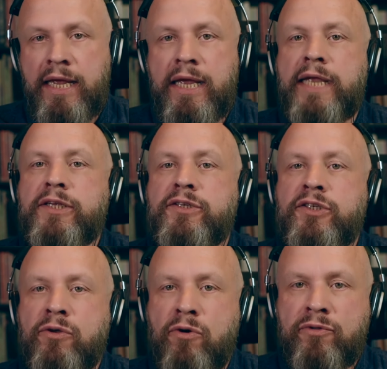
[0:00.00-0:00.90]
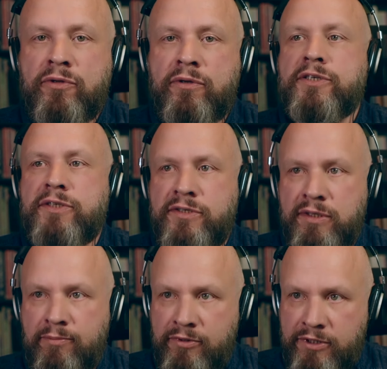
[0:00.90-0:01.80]
It is not just a
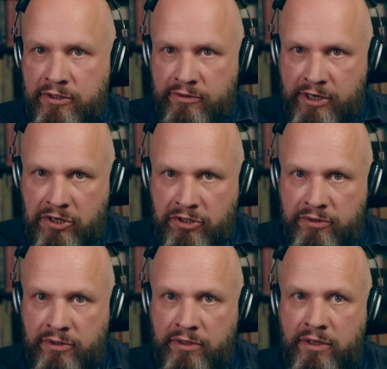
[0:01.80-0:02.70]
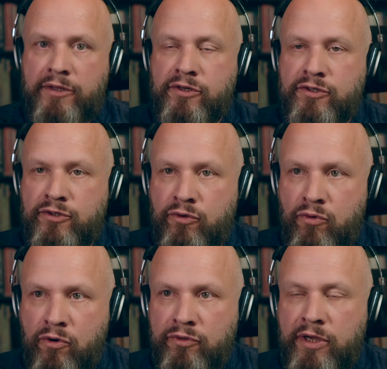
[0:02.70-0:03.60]
simple declaration. It is
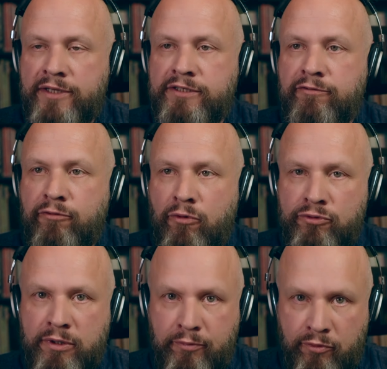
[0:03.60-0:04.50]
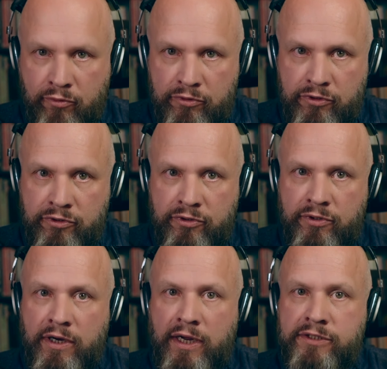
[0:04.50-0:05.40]
not a default approach.
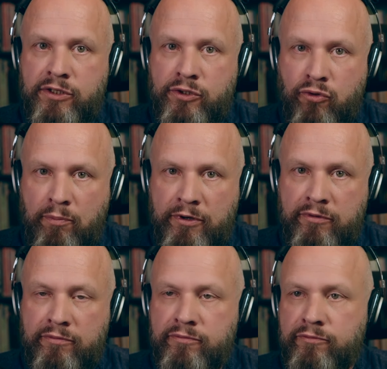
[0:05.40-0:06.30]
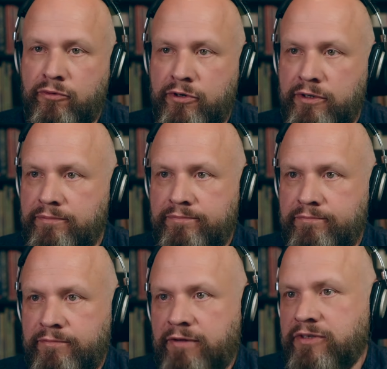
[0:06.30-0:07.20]
It's a topic for a
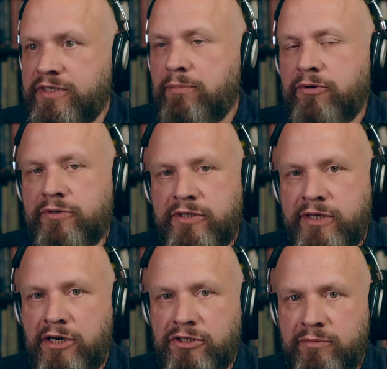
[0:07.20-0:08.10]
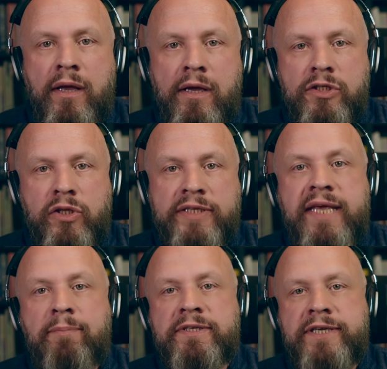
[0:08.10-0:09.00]
even separate discussion. So let's
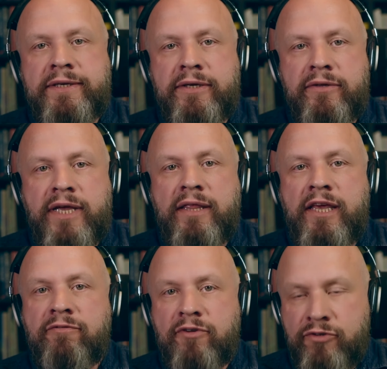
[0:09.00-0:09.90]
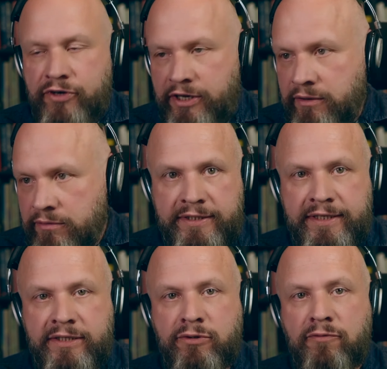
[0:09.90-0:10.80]
keep it technical. That inventory
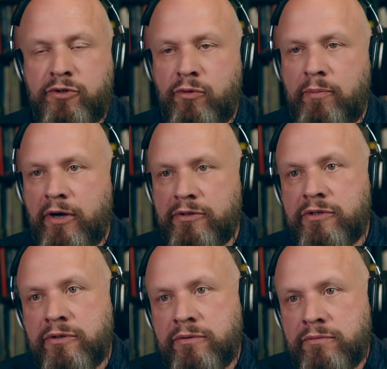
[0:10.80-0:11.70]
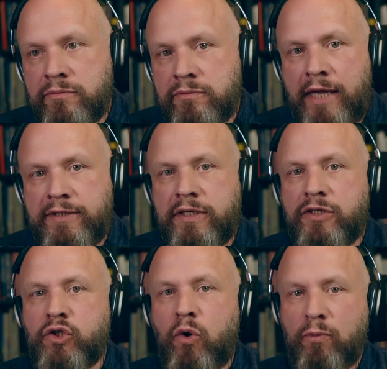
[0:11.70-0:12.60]
consists of two parts. It's
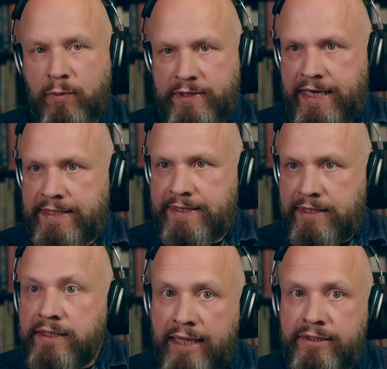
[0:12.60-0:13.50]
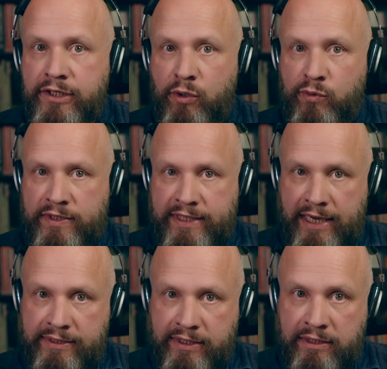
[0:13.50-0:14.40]
software data and user
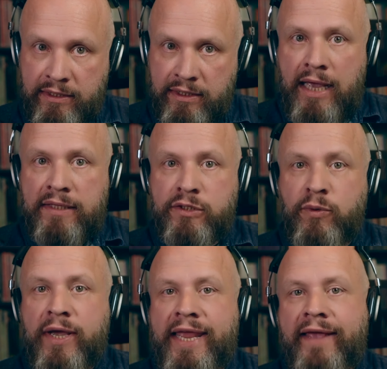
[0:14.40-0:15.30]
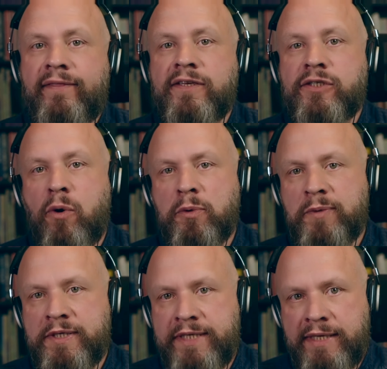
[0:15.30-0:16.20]
data. And to collect the
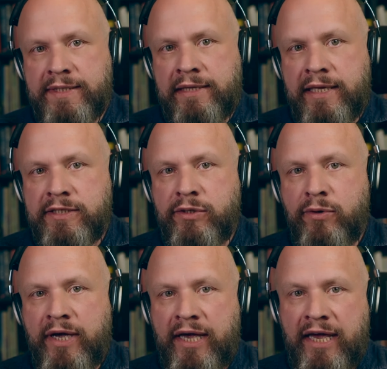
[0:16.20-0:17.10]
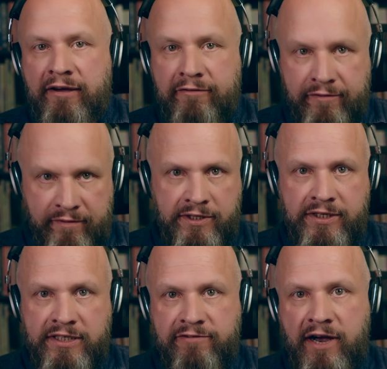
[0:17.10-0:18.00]
software data, unless you have
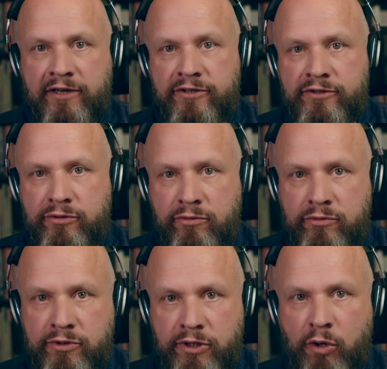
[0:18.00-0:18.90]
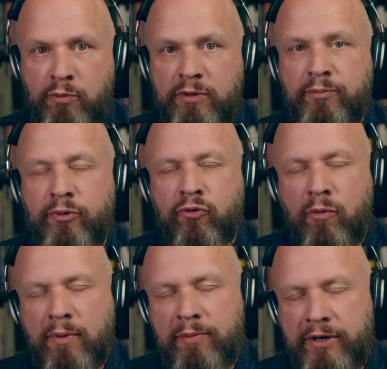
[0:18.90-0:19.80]
satisfactory tools, you will
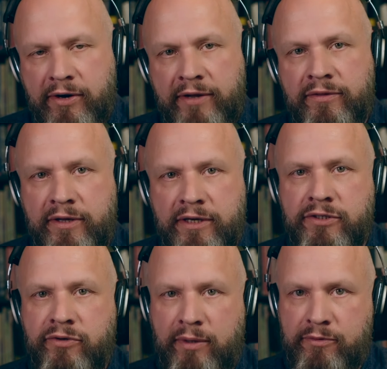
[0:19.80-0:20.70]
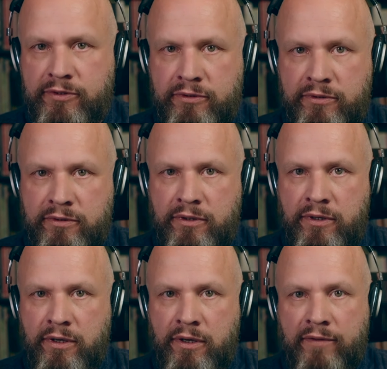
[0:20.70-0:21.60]
probably run their scripts.
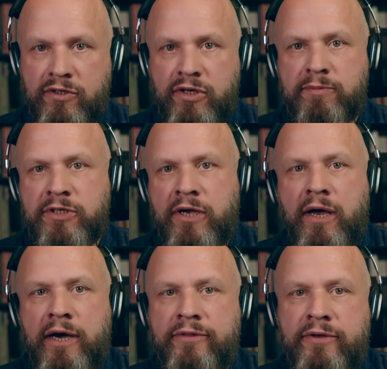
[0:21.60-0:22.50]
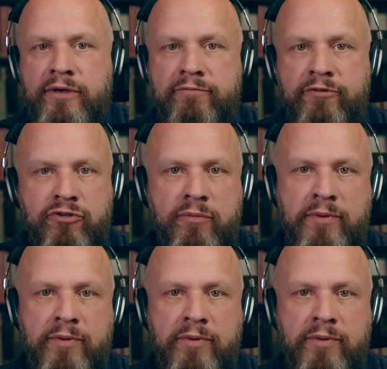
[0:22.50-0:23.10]
And the scripts are either Visual